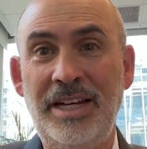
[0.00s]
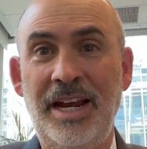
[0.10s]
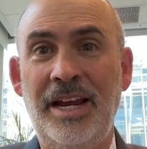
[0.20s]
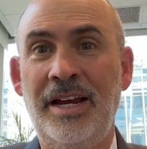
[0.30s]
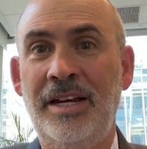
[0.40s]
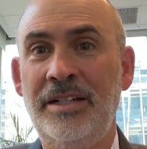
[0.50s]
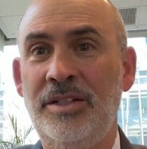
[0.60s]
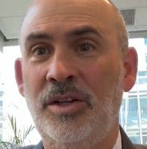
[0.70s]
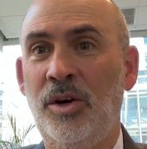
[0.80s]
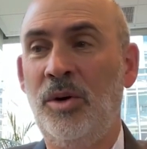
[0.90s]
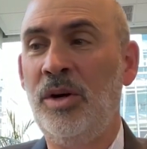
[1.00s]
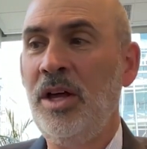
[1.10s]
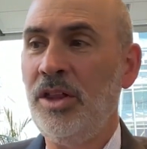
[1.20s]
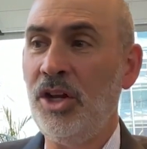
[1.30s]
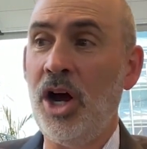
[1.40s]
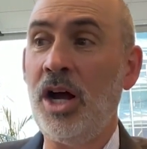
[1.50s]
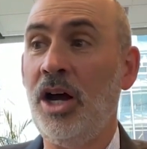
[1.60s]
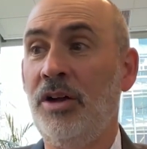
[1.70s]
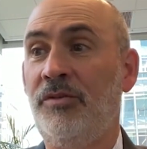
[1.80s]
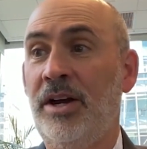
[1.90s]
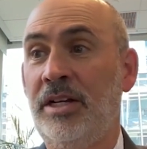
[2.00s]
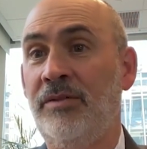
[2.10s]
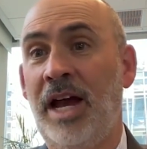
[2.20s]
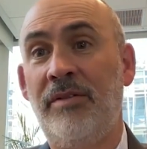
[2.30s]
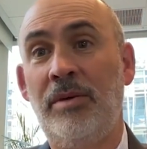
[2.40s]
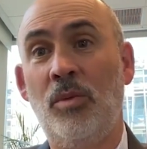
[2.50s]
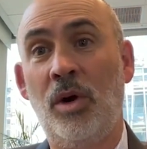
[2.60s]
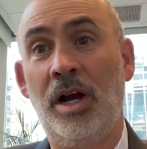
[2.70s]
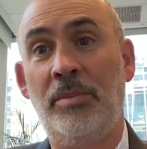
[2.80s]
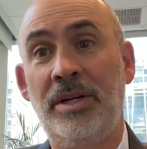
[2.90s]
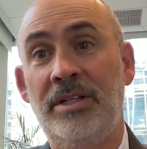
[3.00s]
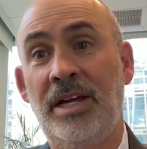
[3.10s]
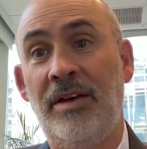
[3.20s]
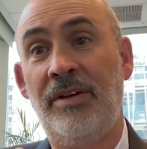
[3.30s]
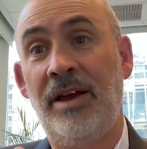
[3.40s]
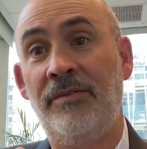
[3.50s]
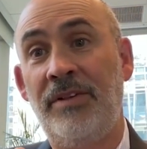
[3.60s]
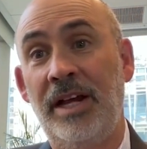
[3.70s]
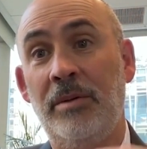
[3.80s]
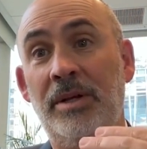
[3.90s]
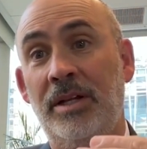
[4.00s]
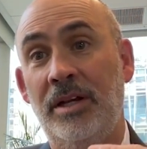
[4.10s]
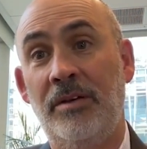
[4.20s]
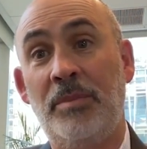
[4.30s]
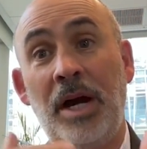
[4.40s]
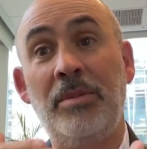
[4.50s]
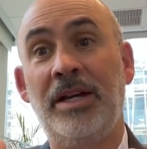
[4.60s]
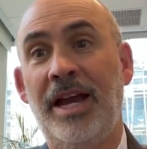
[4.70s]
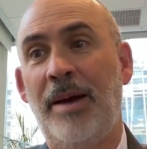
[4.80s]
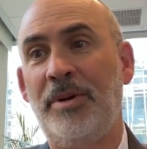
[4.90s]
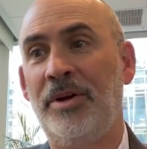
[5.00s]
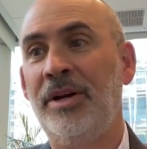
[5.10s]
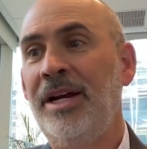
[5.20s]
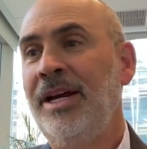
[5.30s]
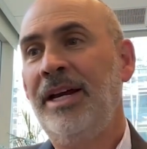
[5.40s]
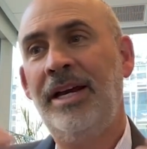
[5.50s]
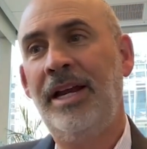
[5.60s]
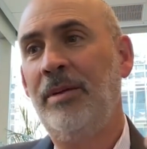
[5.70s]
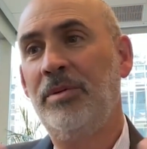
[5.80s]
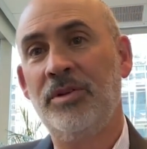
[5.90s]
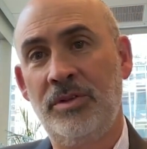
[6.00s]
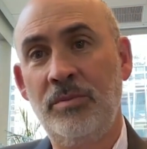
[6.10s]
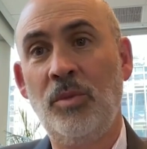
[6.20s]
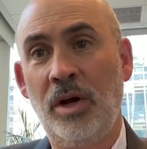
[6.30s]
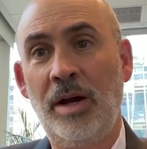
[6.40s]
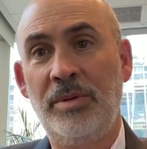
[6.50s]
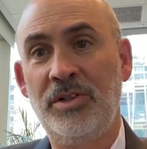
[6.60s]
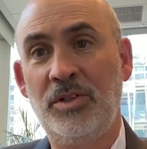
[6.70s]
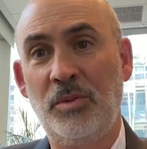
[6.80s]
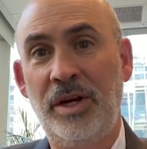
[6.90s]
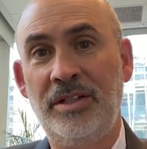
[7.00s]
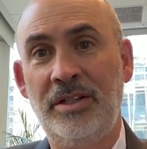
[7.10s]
And so the knock-on effect of having more companies have availability of public capital enables more companies to raise